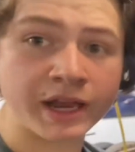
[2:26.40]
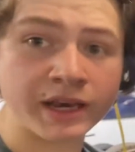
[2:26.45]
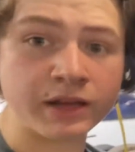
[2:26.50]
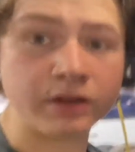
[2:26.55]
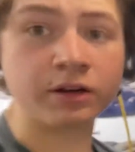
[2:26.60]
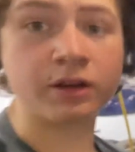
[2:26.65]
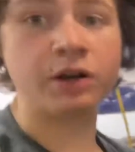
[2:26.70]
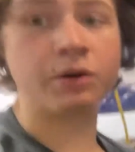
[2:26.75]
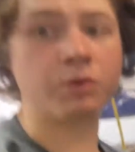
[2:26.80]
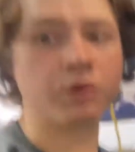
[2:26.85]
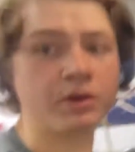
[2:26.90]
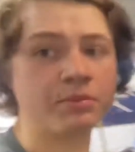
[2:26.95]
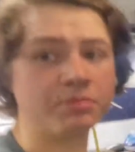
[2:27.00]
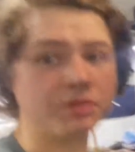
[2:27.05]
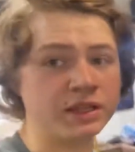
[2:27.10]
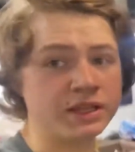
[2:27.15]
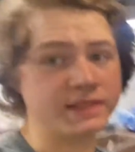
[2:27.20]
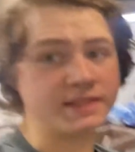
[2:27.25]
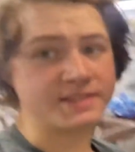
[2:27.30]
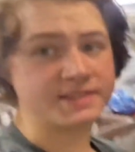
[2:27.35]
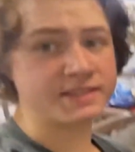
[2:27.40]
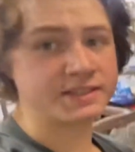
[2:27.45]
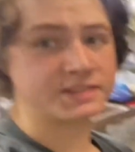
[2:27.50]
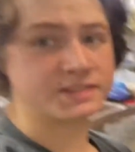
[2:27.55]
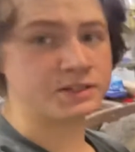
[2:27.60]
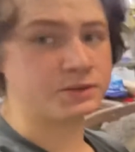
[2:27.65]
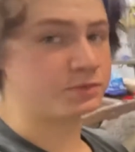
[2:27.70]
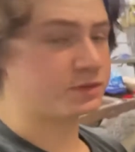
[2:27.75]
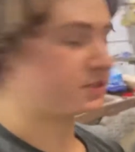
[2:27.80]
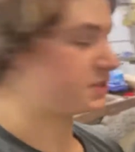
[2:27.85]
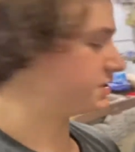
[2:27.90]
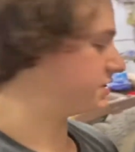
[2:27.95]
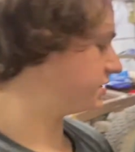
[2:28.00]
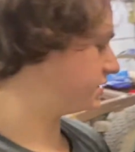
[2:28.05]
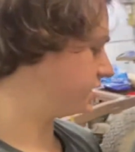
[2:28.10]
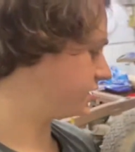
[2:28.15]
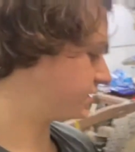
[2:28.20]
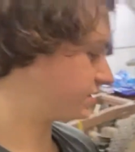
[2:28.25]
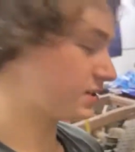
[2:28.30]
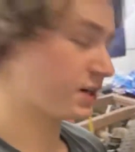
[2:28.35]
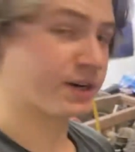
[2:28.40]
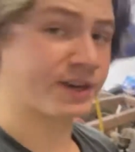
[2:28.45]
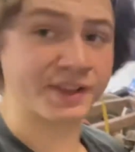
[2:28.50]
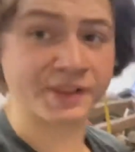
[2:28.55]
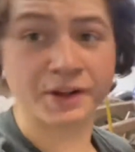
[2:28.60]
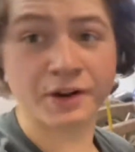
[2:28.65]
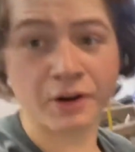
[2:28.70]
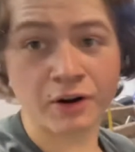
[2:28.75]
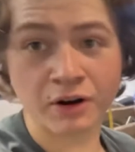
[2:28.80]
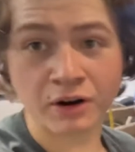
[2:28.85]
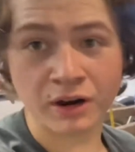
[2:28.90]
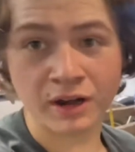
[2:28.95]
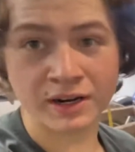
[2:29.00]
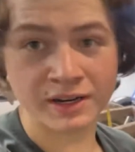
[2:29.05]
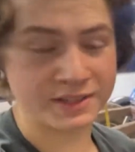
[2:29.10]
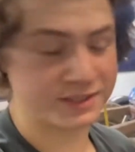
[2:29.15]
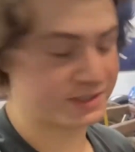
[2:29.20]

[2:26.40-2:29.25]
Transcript: you're gonna wanna bleed the system, which is just turning the car on and